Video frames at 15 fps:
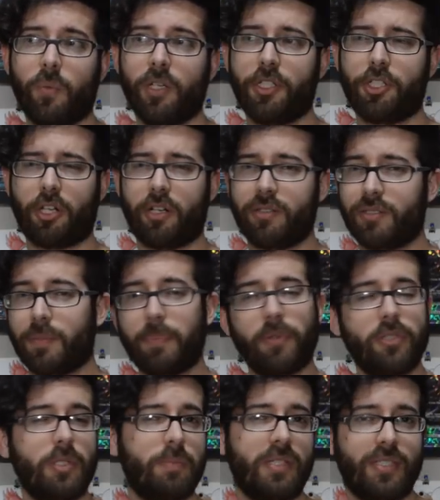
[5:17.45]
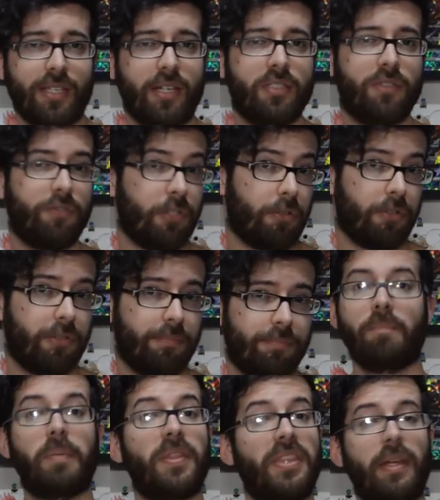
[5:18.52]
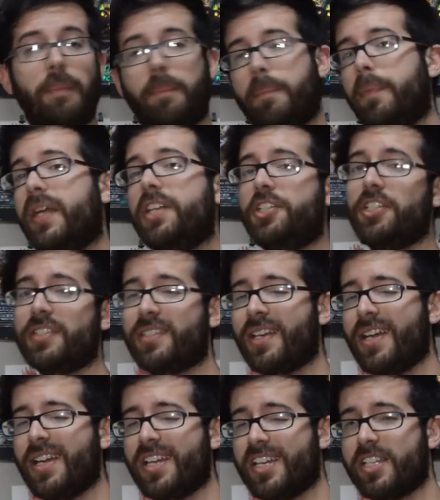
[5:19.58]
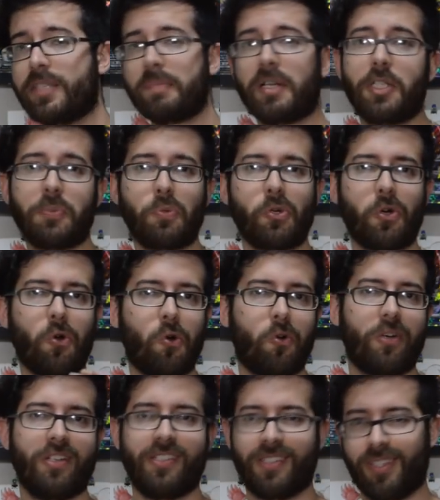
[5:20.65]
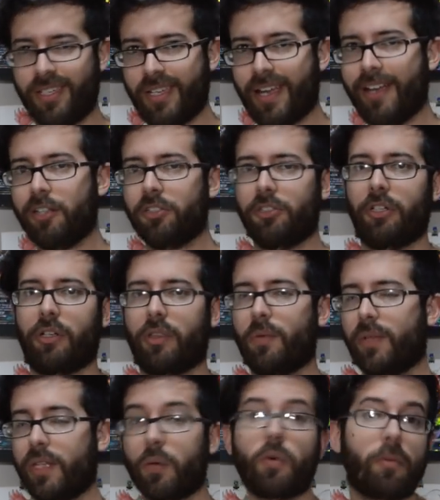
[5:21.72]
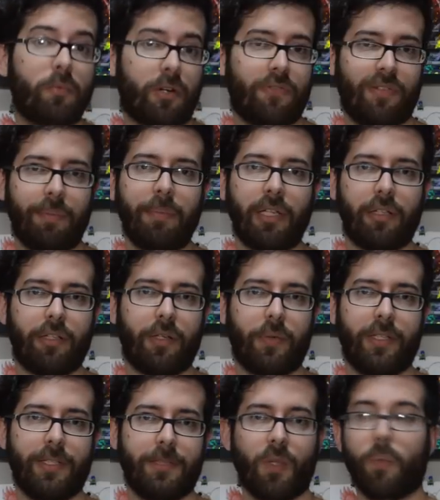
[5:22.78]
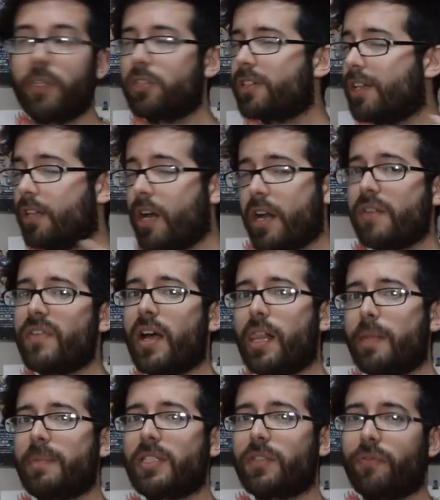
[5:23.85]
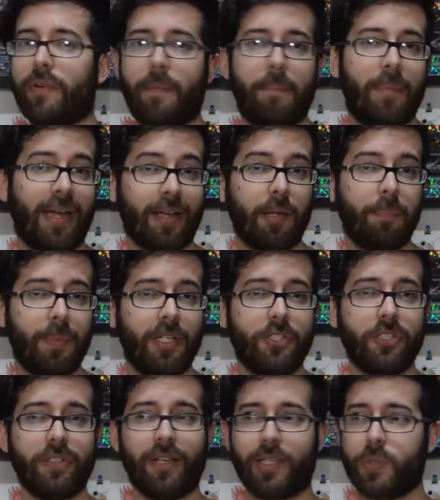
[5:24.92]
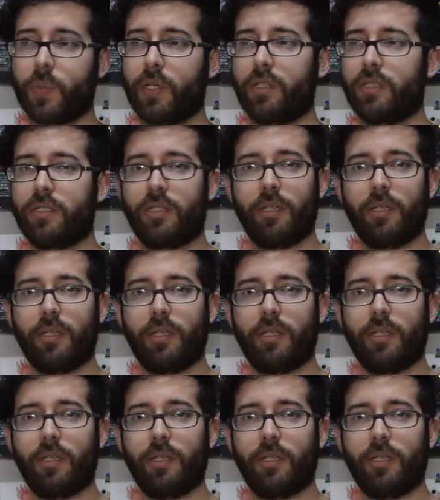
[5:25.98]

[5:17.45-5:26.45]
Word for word: which are supposed to be signs of youth. But then Pidgeot is much more Horus the Elder, the one that we're more familiar with. We took a lot of elements from Mega Pidgeot, as well as